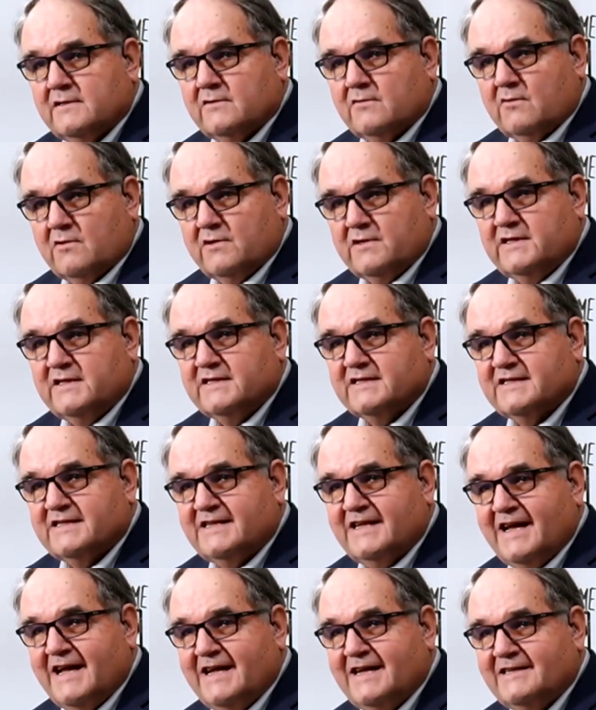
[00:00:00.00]
or the
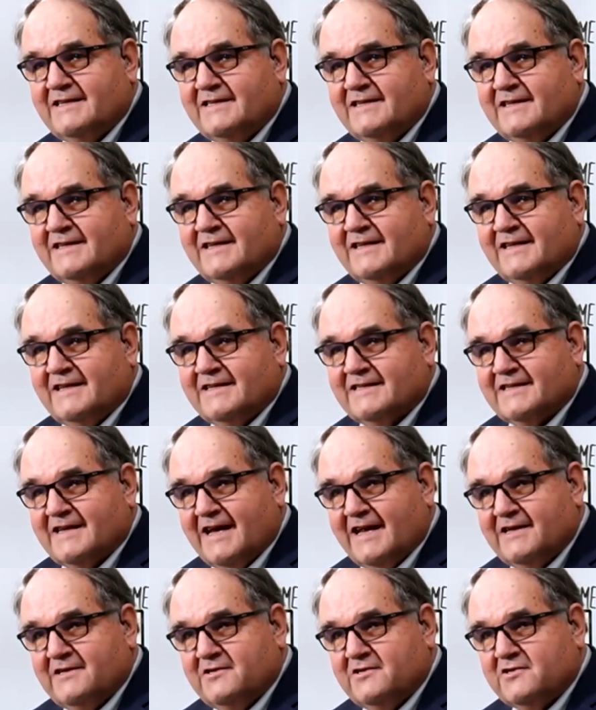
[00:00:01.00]
estate has got
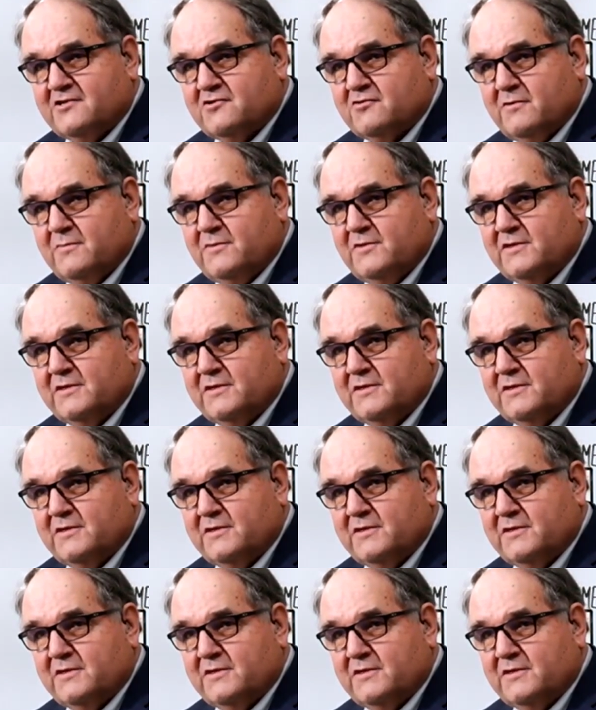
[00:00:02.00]
to distribute